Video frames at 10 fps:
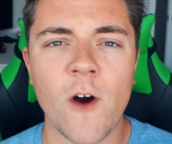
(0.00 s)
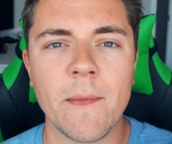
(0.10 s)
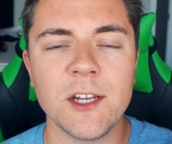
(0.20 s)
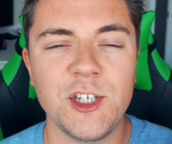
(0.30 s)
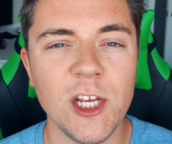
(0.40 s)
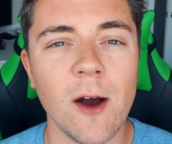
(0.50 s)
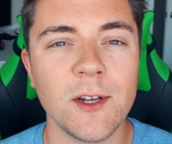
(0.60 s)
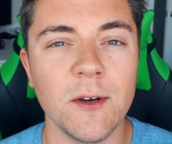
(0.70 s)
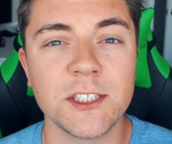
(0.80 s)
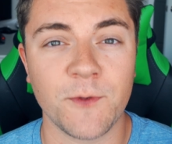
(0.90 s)
farming
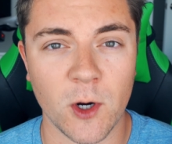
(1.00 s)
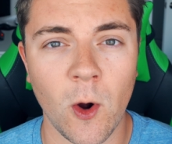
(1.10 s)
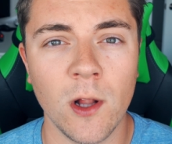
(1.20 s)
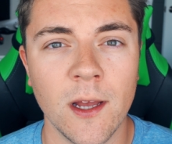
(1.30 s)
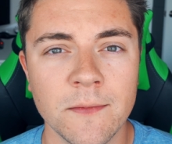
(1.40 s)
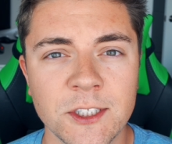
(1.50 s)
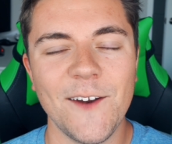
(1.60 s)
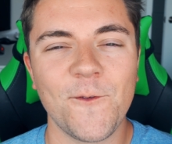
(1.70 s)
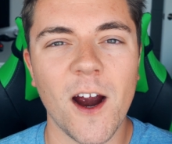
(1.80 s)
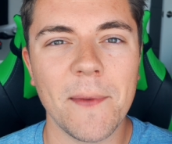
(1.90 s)
Geodudes for Golems,
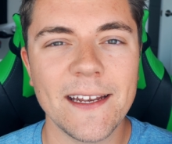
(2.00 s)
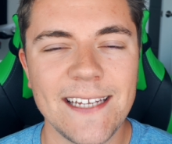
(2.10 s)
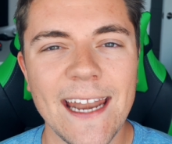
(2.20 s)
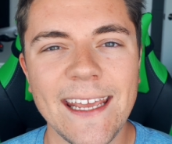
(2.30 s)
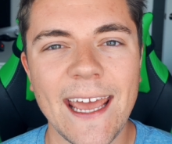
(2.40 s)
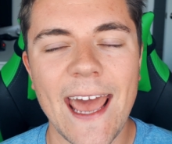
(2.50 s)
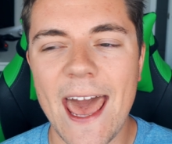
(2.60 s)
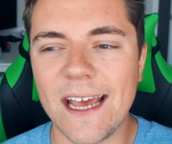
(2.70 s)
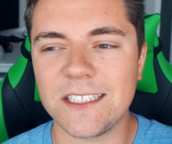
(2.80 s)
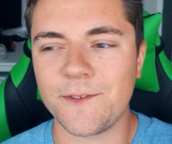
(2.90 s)
and farming 10k
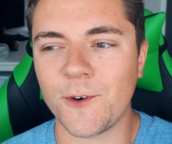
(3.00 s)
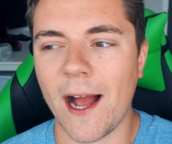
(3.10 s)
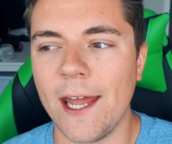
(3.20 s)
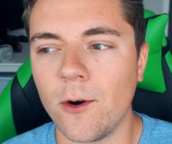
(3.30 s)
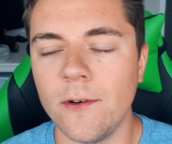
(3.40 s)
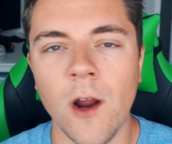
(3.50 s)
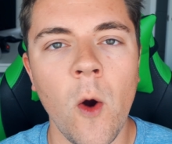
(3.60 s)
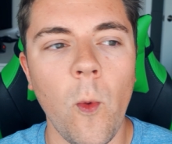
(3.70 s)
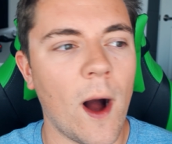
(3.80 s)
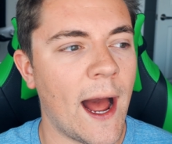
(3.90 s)
eggs for I don't
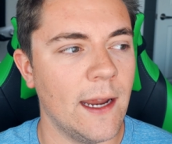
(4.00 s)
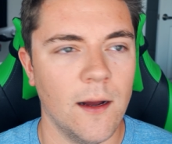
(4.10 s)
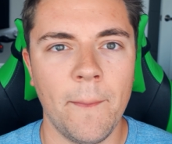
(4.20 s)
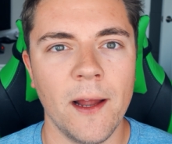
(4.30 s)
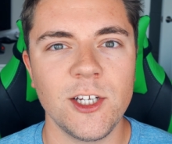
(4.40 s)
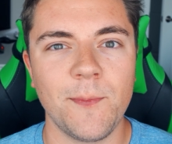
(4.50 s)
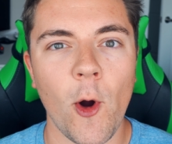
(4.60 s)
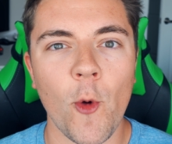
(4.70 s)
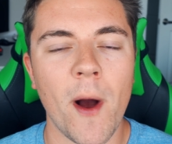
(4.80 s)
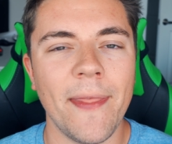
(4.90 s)
know why. A bunch of
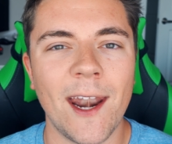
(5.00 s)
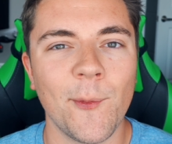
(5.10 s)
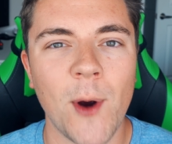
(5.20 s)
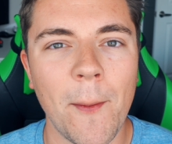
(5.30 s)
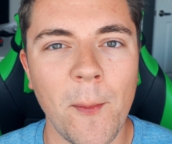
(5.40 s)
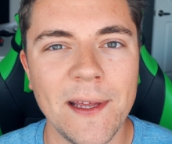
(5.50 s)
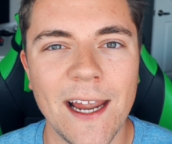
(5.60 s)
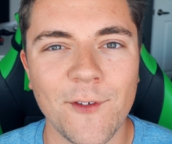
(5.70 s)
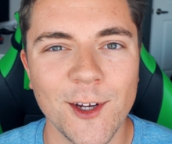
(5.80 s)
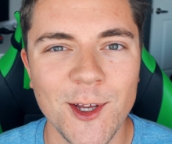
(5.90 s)
Pokemon that I'll probably
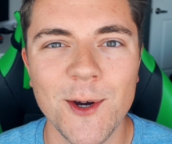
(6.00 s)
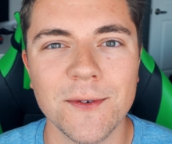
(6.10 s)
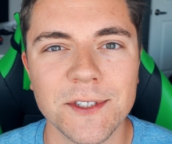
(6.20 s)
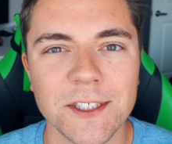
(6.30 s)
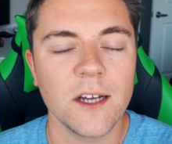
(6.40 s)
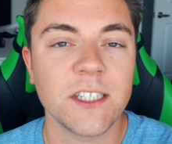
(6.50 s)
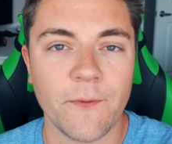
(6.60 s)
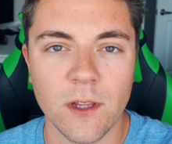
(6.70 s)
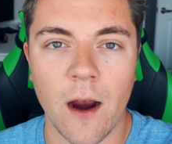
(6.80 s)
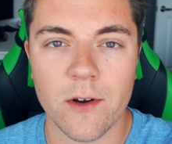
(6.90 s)
never use. Except
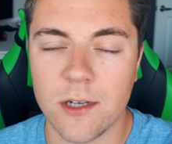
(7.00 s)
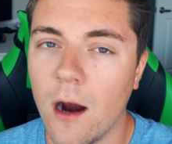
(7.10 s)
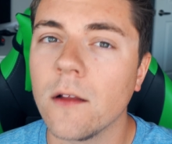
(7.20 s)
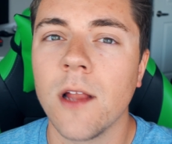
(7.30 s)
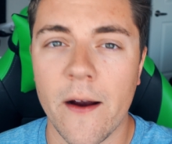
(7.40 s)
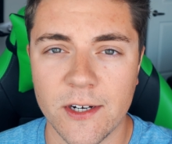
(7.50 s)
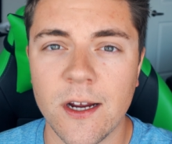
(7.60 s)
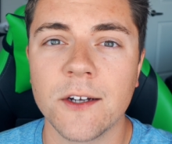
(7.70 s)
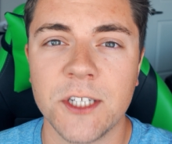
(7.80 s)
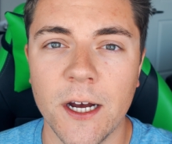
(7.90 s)
for Larvitar.
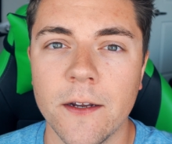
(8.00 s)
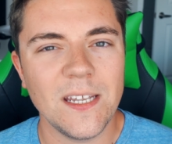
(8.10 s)
Larvitar's good.